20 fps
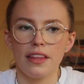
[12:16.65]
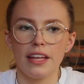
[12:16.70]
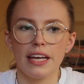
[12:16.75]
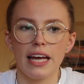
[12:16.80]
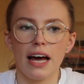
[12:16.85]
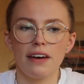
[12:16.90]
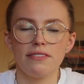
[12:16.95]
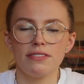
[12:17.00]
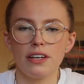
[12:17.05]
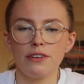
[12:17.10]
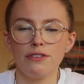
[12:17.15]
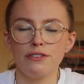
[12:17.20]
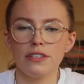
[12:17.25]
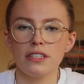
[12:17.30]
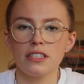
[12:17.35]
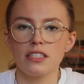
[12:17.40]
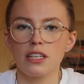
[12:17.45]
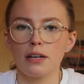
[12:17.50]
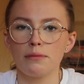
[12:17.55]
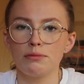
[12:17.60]
They have
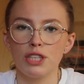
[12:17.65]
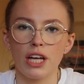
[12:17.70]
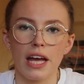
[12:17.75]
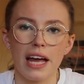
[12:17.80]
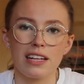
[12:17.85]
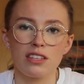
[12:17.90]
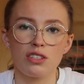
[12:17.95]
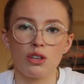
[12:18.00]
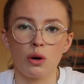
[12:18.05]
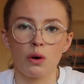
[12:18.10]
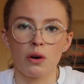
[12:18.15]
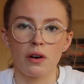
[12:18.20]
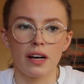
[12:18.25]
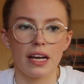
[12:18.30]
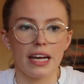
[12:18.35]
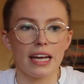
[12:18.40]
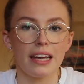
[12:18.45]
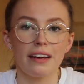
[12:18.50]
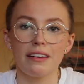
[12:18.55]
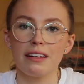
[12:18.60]
different subjects
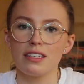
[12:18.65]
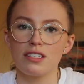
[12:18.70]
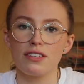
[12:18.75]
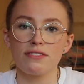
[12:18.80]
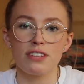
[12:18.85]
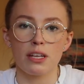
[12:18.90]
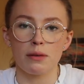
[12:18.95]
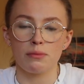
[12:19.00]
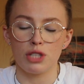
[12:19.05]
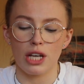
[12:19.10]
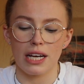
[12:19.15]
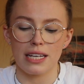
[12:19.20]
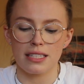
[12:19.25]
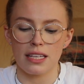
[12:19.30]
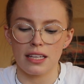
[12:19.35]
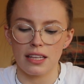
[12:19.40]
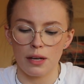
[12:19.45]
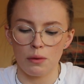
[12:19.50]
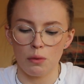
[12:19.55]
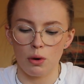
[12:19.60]
or areas of subjects
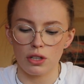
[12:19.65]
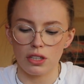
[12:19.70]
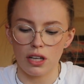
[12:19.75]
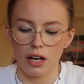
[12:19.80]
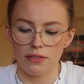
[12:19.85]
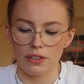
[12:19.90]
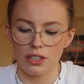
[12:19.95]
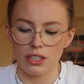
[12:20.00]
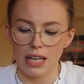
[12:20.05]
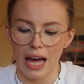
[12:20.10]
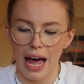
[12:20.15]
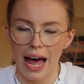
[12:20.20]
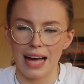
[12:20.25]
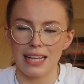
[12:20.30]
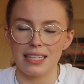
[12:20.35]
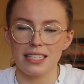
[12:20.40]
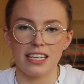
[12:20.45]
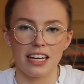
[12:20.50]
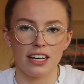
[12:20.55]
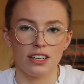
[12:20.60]
that they want covered
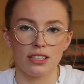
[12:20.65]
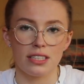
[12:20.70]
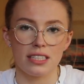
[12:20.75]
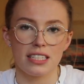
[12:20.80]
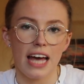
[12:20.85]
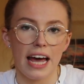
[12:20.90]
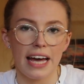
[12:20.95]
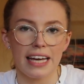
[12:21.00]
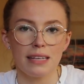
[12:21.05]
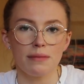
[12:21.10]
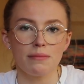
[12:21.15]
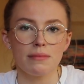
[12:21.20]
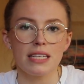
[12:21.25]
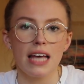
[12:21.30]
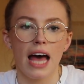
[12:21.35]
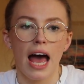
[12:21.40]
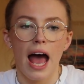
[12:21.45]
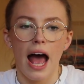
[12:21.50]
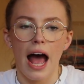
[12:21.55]
at certain times,